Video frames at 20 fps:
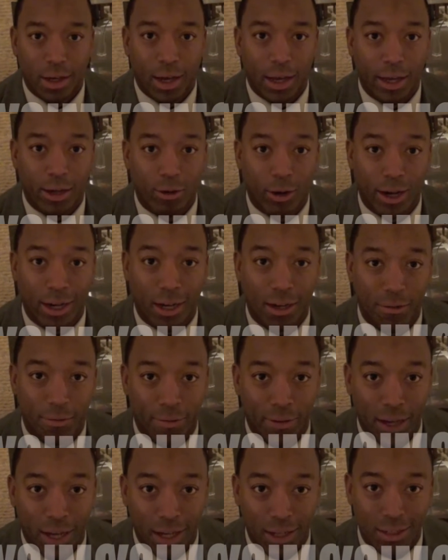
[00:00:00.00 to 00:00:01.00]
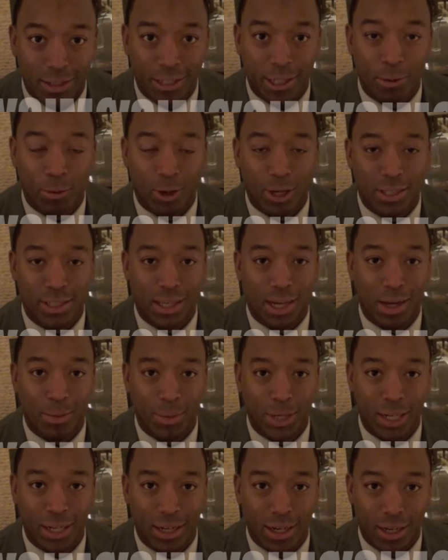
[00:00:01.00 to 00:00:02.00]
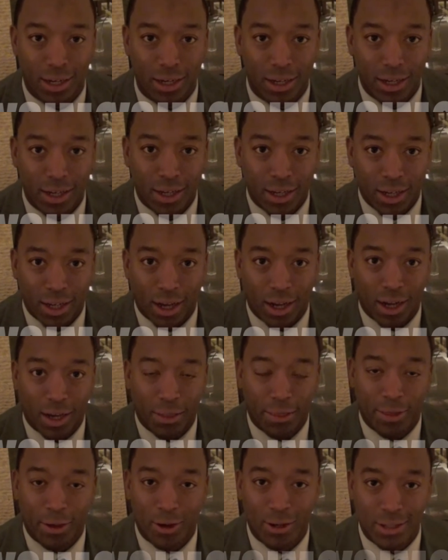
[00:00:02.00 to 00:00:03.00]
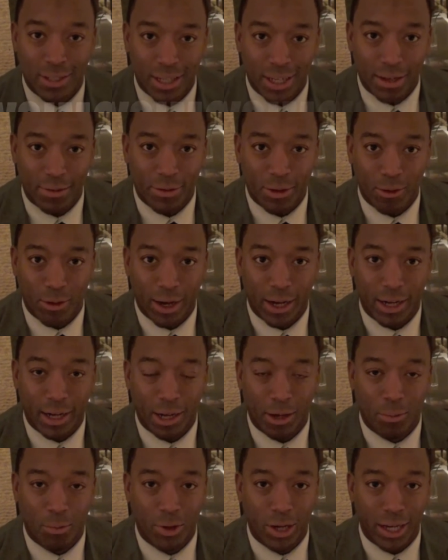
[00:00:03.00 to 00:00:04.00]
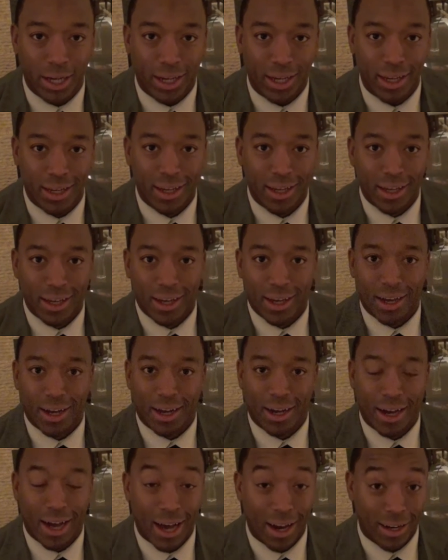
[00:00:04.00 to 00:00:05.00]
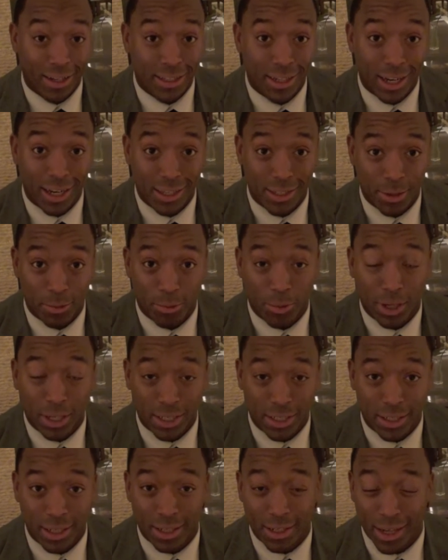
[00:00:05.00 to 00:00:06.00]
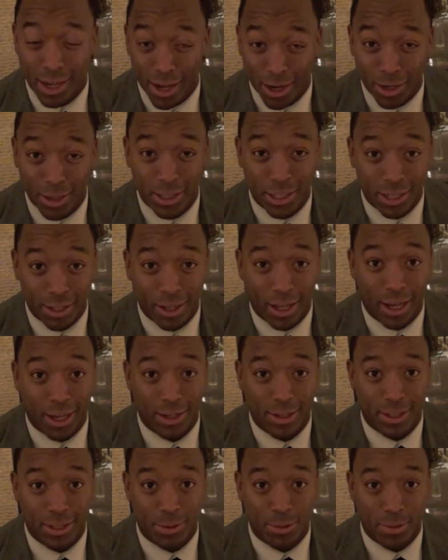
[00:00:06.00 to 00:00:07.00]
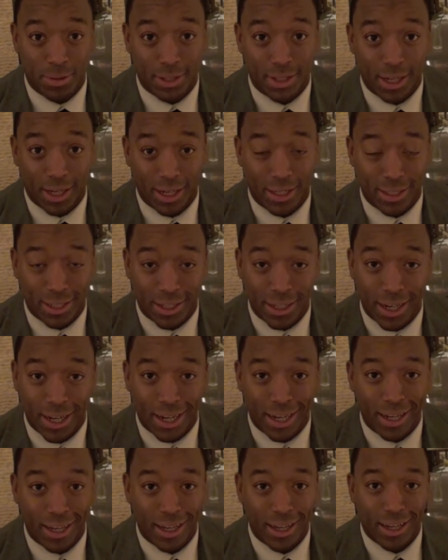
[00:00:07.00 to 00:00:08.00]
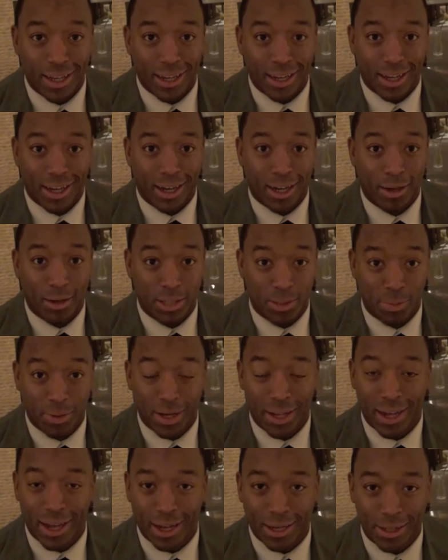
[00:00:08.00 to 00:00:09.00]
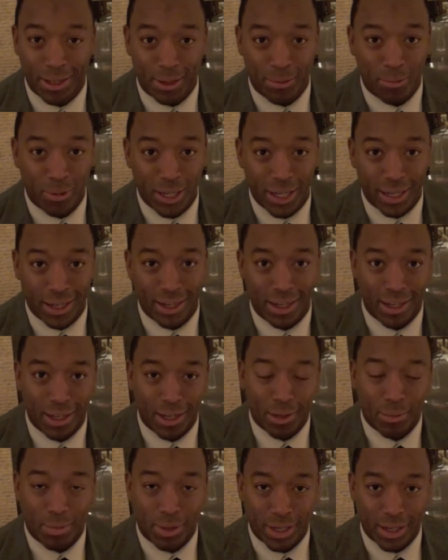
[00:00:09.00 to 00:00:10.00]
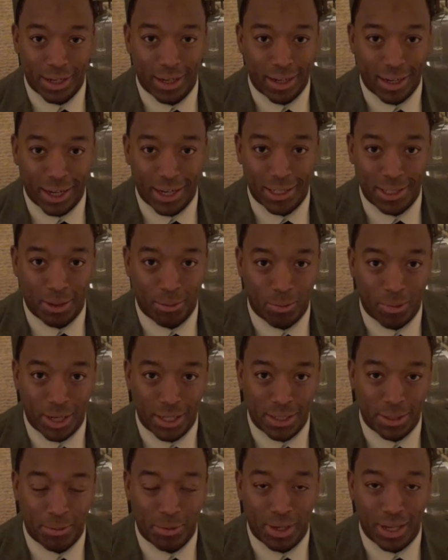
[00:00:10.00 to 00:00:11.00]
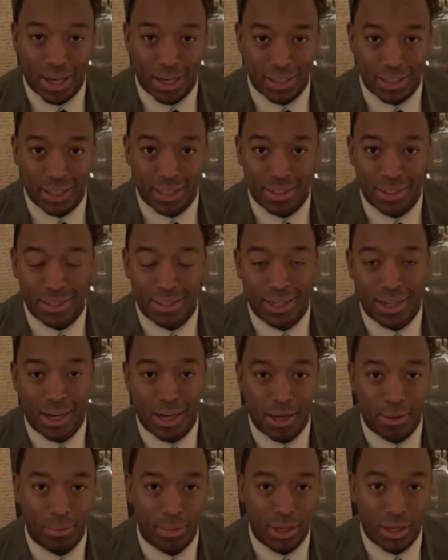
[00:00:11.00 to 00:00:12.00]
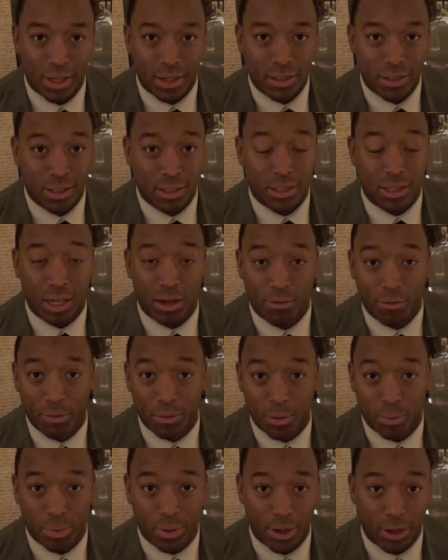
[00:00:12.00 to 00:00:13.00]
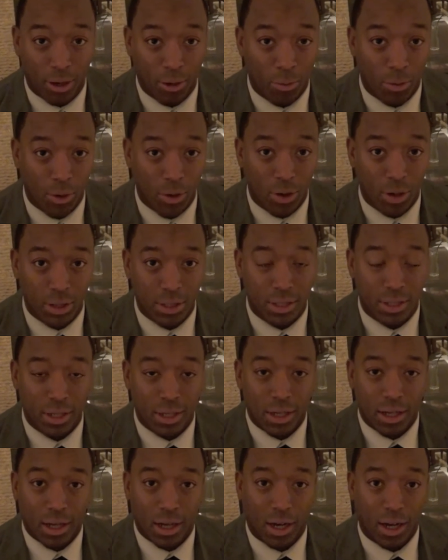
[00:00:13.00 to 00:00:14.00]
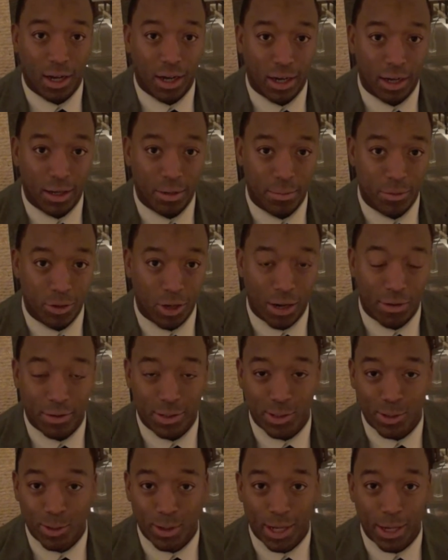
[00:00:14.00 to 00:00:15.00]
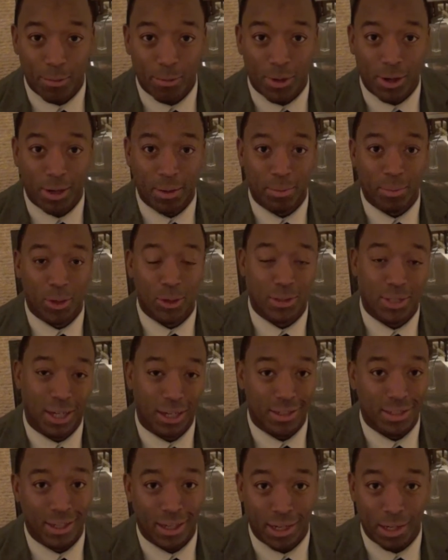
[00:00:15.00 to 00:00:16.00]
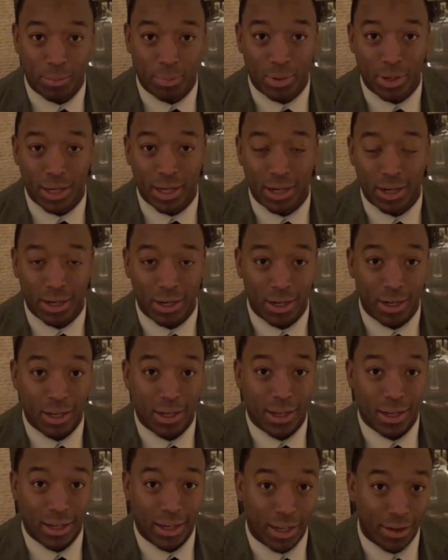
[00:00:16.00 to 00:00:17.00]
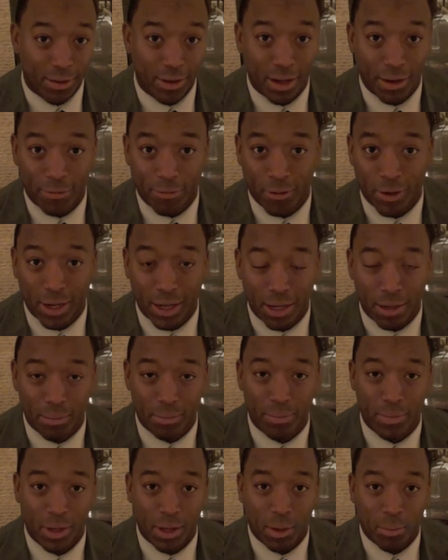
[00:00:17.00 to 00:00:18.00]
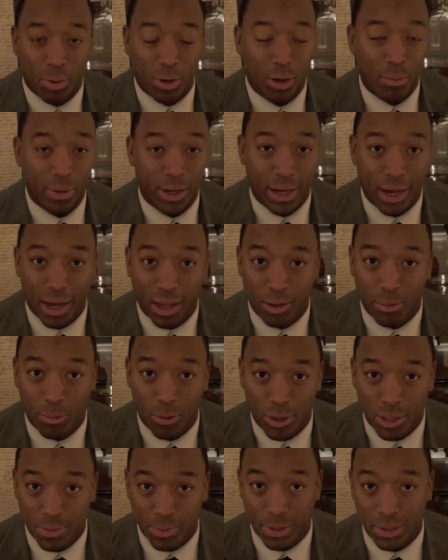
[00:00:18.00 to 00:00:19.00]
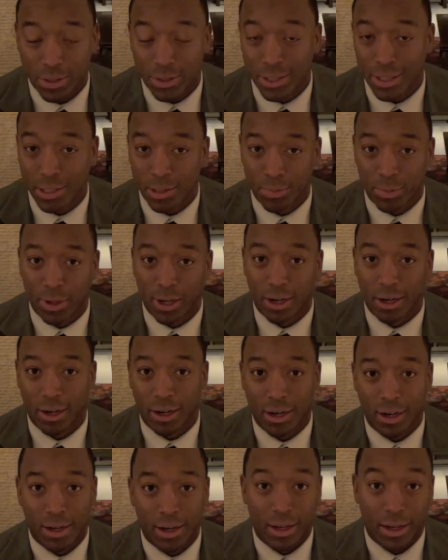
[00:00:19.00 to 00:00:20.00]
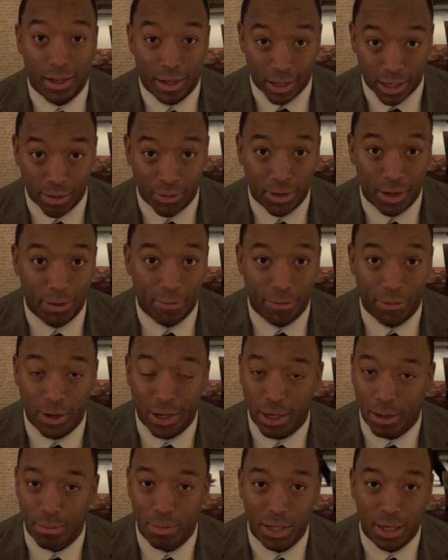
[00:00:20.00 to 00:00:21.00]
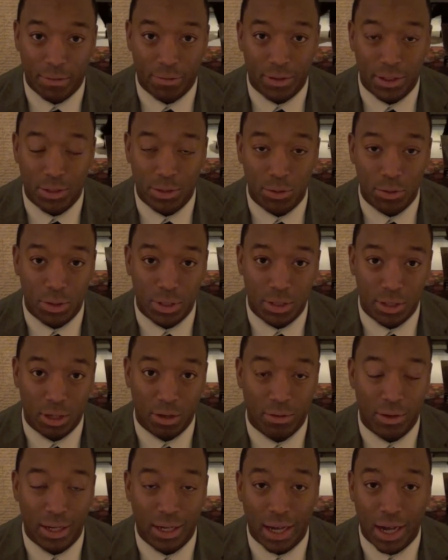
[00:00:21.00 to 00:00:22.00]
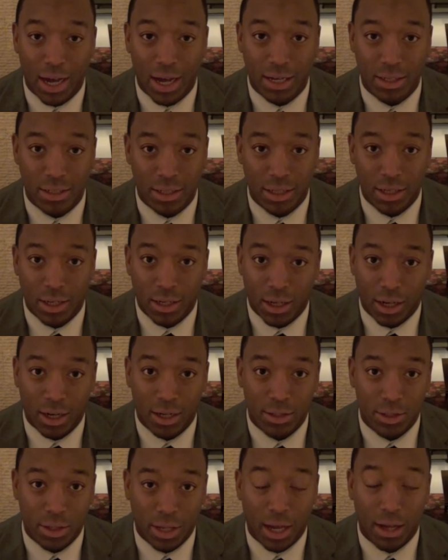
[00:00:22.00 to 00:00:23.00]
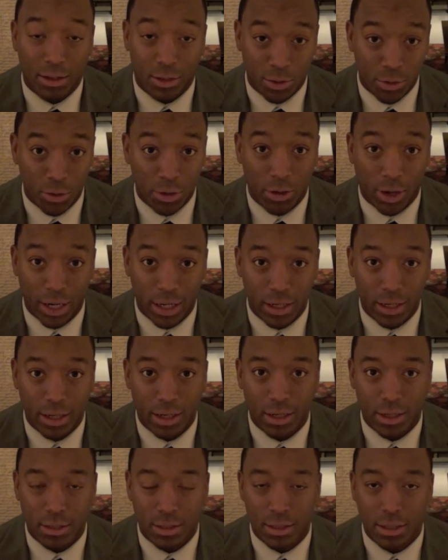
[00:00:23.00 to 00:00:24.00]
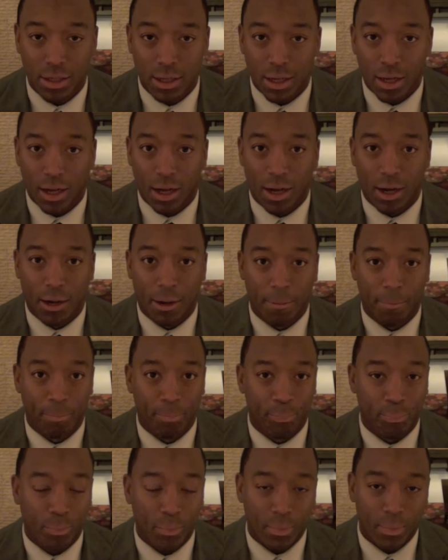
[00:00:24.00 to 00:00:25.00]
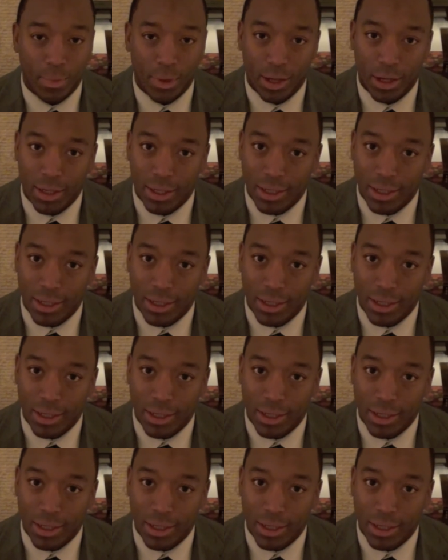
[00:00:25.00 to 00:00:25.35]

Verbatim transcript: Hey, Grey Cup fans, Geroy Simon here. Uh, Thursday of the Grey Cup week. Uh, had a chance to really sit down and chill out this uh, today. Uh, it's been a hectic week, but we got some rest and relaxation time. Just come from the Player Awards. Uh, Travis Lulay won Most Outstanding Player. Give it up for him. Paul McCallum won Special Teams Player. Give it up for him. Definitely two deserving guys. Uh, had two great years. Um,